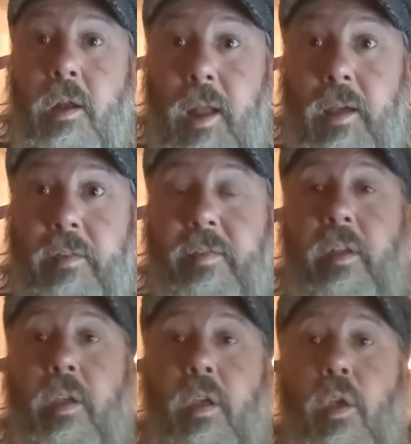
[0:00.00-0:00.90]
Next,
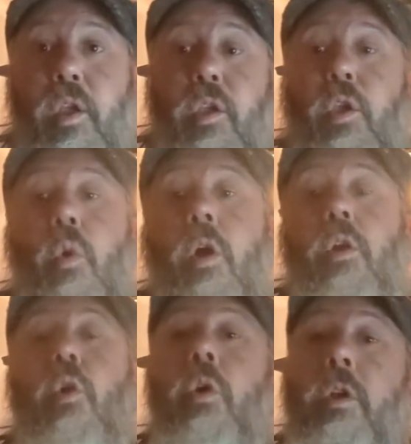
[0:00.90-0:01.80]
you
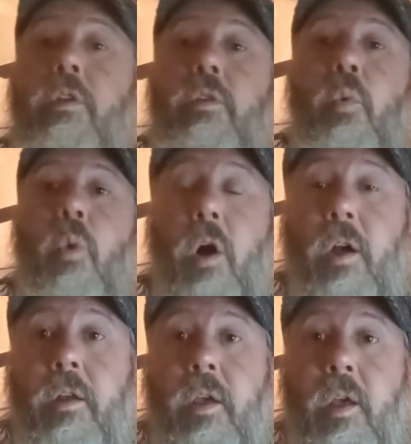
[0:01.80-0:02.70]
are going to
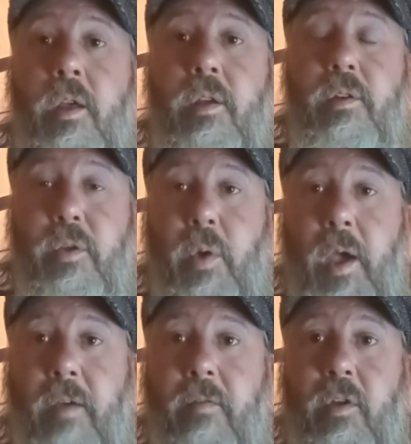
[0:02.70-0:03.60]
want to
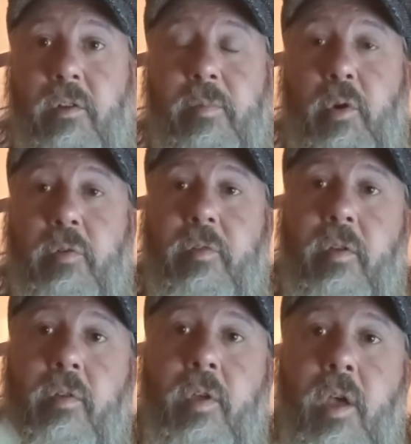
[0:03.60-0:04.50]
have at your
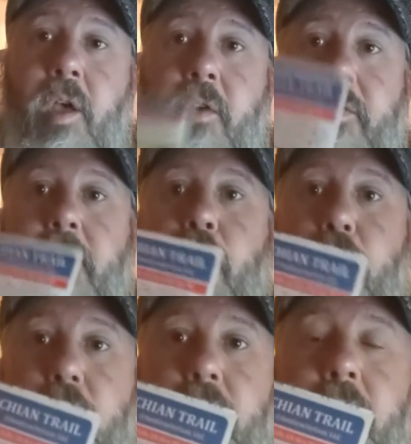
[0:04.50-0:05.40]
disposal some
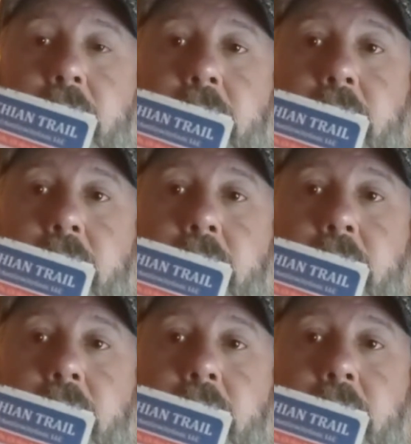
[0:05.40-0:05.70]
good